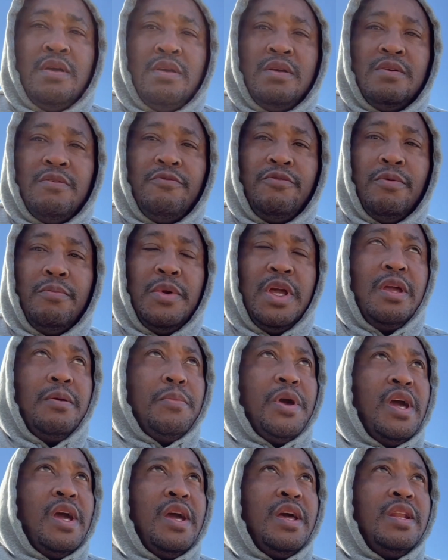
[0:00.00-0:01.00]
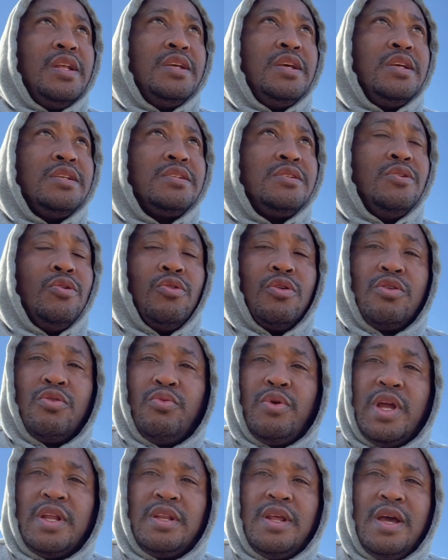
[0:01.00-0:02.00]
For me, man, it's no
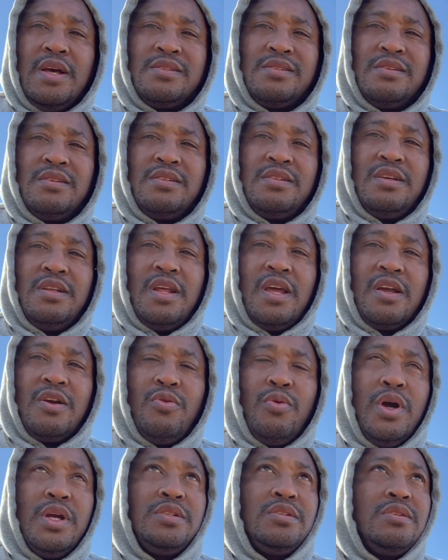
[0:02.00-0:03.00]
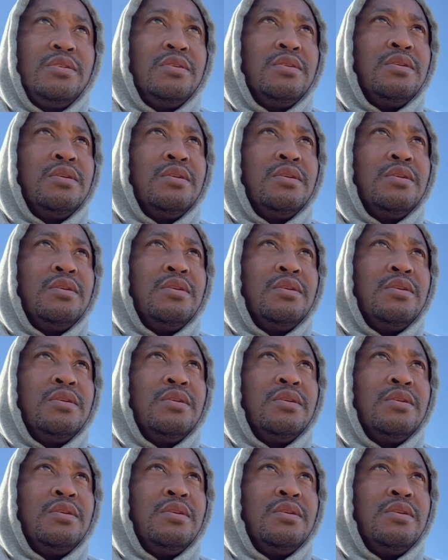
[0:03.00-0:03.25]
correct answer to that question.